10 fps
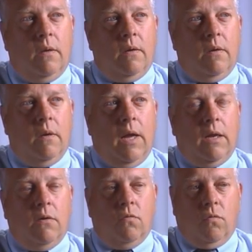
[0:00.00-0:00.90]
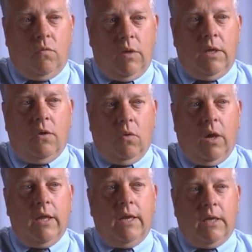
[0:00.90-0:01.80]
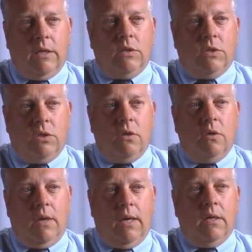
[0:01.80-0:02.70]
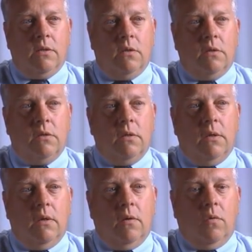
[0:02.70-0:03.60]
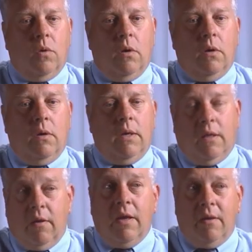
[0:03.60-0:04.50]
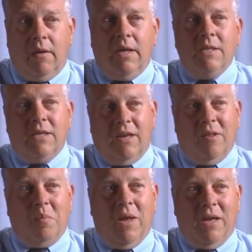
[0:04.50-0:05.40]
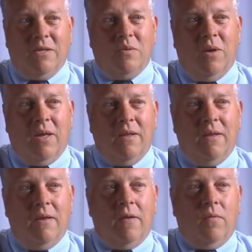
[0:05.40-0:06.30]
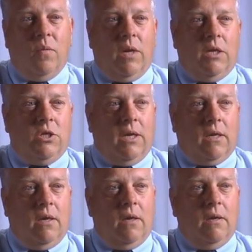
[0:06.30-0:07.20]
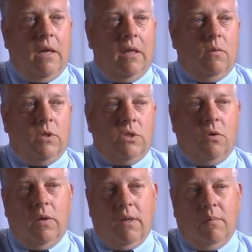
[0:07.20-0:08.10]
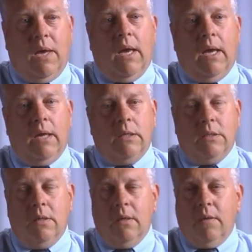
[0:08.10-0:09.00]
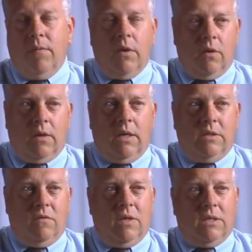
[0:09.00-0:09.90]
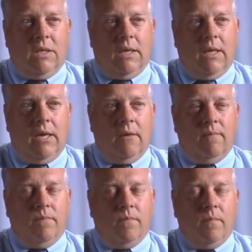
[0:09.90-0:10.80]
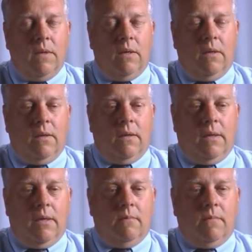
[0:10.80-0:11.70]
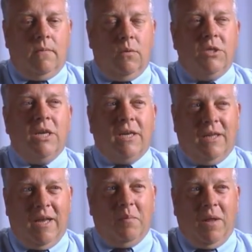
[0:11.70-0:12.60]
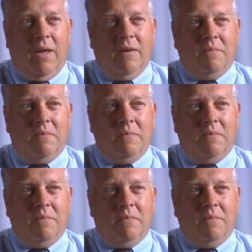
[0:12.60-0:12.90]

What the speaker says: not really quality concern answers were in the inside of the plant as well, when I checked on how they were storing the bags and other kinds of things like that. I rejected that plant.